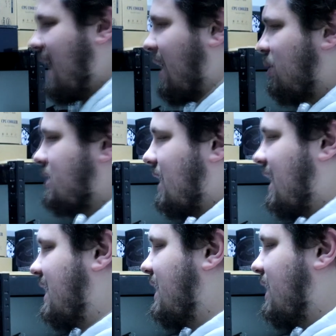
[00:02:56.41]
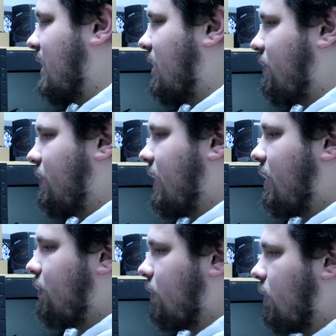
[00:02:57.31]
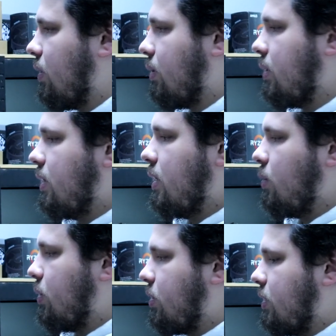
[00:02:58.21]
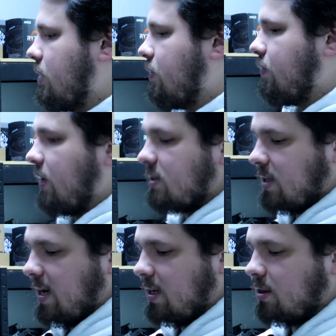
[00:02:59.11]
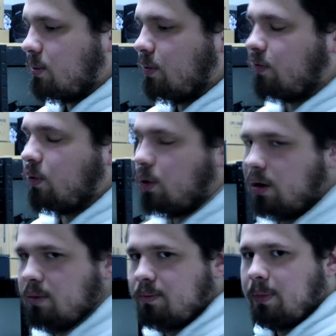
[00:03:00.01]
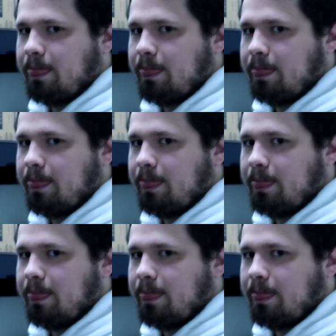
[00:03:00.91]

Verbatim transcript: And I was not getting enough airflow with the fans I had in there before.